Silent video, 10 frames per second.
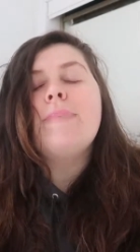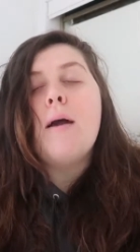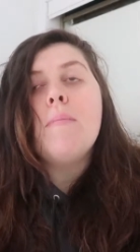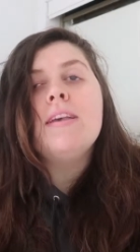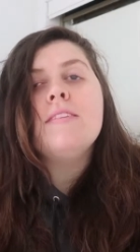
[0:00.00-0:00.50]

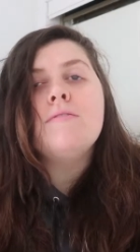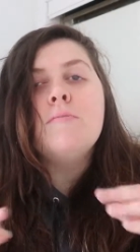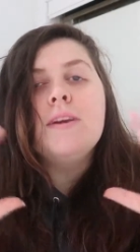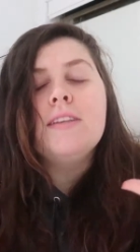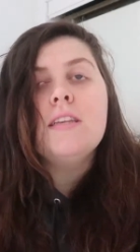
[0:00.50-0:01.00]
amazing for
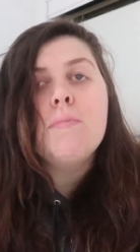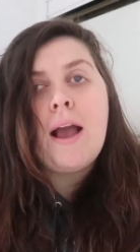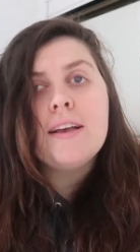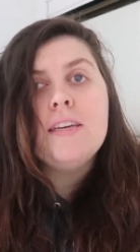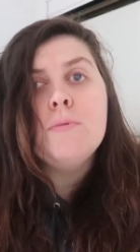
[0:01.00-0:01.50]
me. It's the
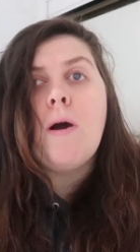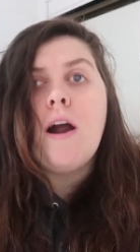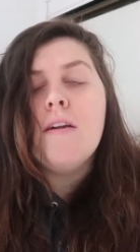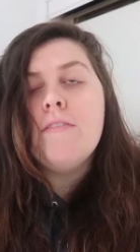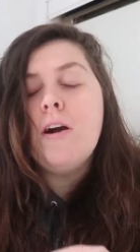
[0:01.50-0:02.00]
backstage
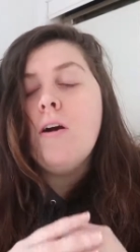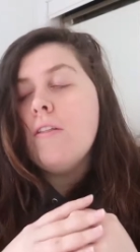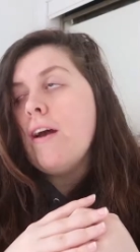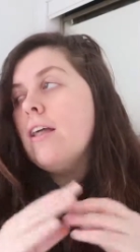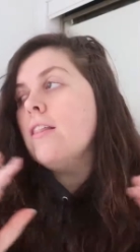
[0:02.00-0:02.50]
part of it all
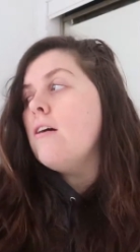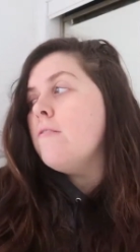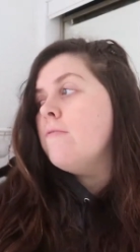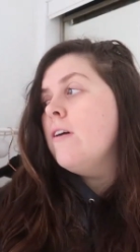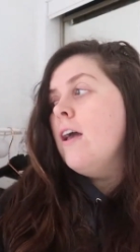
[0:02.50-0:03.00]
that I
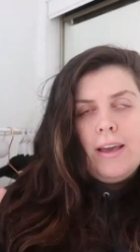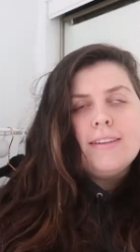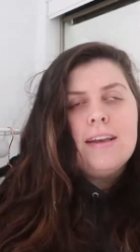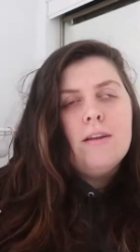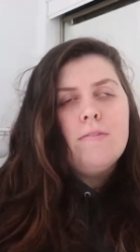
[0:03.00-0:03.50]
love.
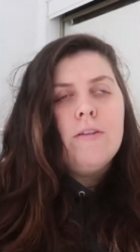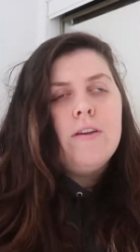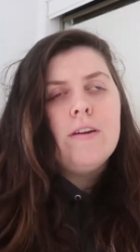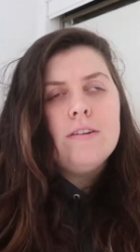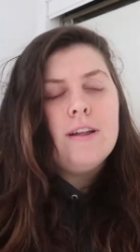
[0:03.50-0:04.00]
Yes, I love her
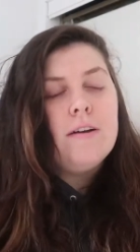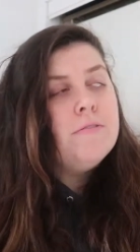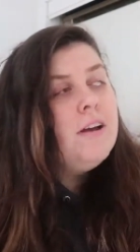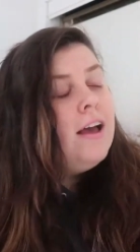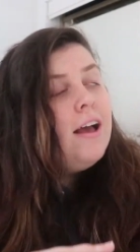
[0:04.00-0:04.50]
theatre stuff.
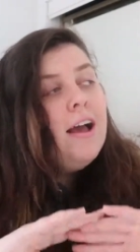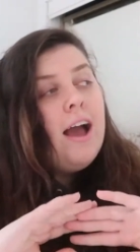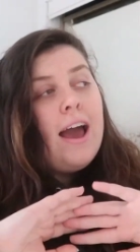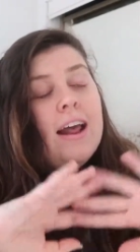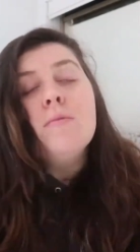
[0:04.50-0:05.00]

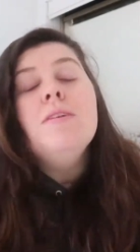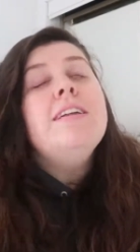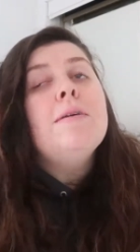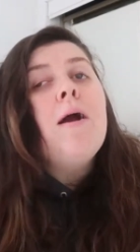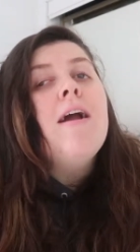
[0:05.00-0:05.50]
I just wanted to
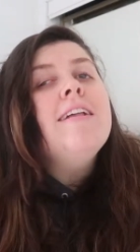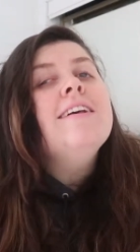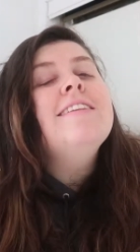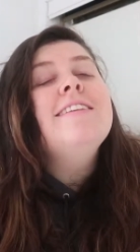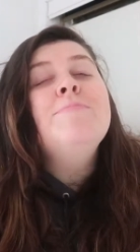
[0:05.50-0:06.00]
take part in
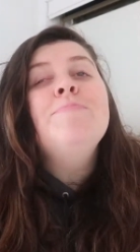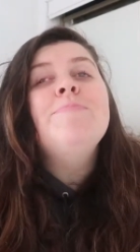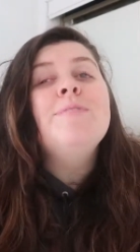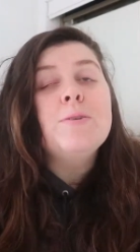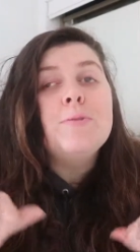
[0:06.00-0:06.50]
this.
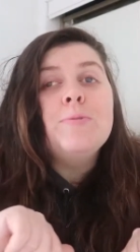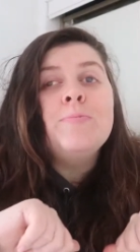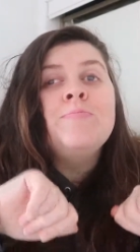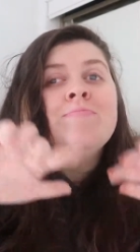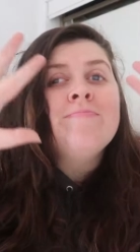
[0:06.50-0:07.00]

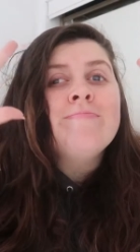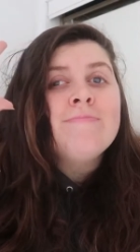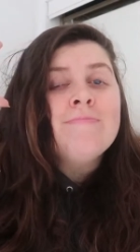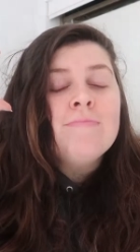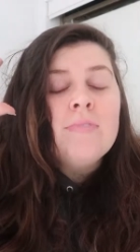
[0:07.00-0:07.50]
So
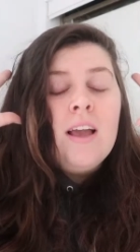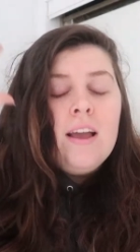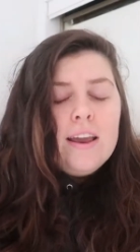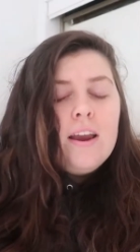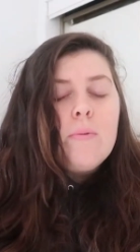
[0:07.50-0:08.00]

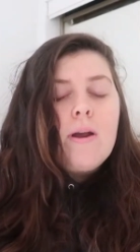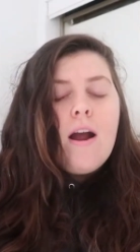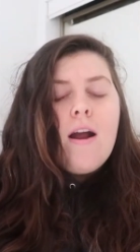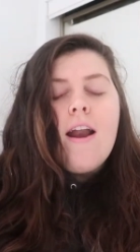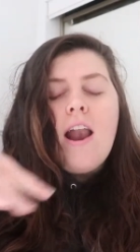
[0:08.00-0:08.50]
here we
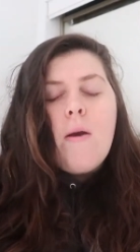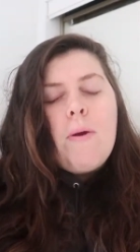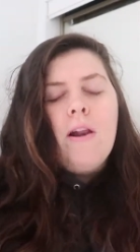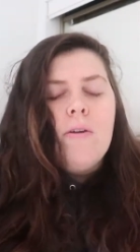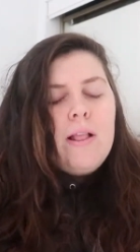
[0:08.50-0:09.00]
are. I
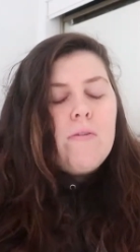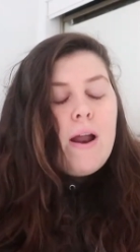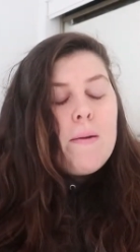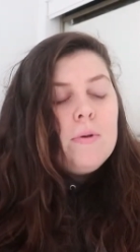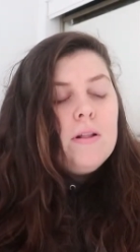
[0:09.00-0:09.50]
went on a little
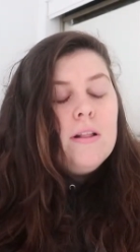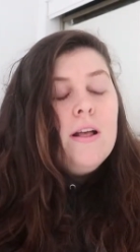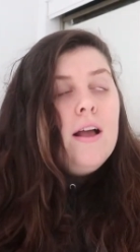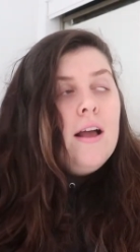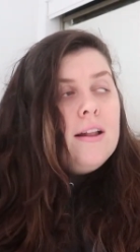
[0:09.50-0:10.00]
ramble,
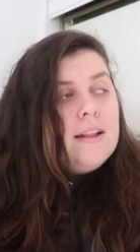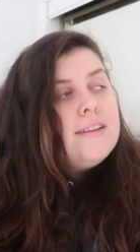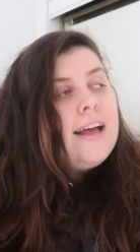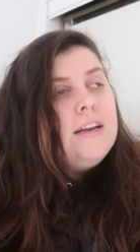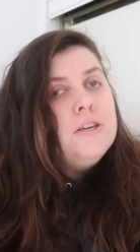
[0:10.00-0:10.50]
a little
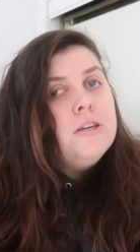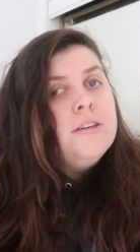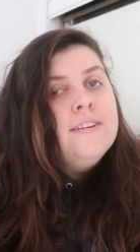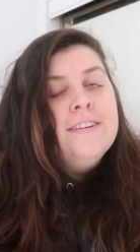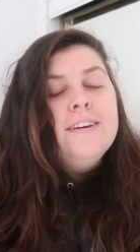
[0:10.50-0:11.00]

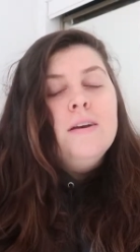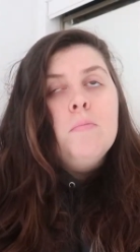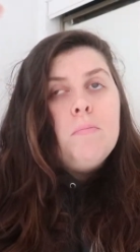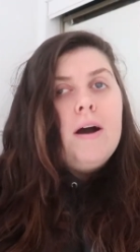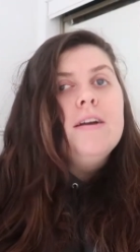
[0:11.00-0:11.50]
tangent,
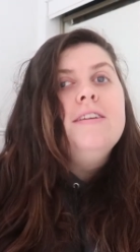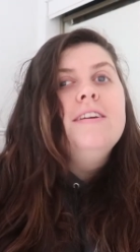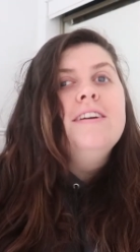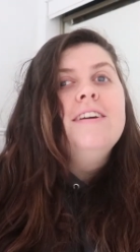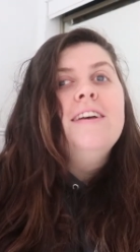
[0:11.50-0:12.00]
but
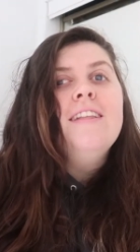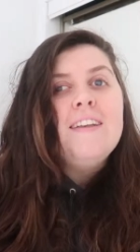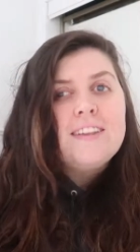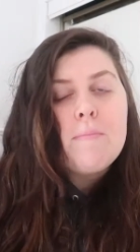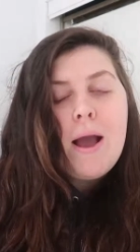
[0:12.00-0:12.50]

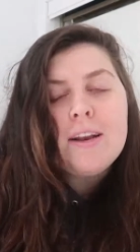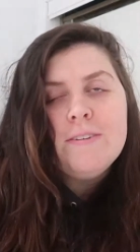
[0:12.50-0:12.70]
let's get back